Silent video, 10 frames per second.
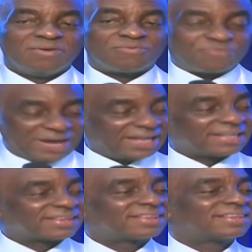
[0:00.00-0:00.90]

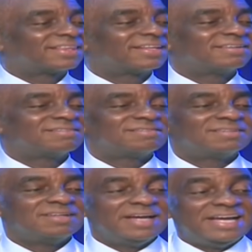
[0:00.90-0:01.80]
Faith
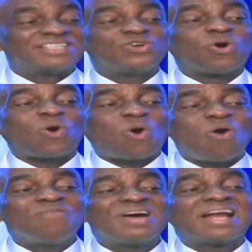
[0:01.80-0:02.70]
is your
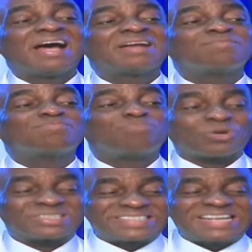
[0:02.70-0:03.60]
covenant
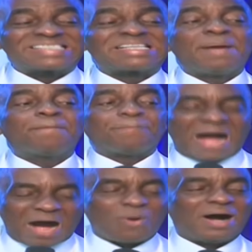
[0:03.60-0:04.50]
purchasing
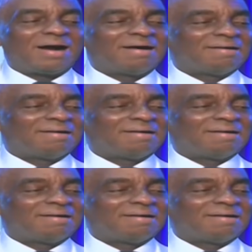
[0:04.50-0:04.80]
power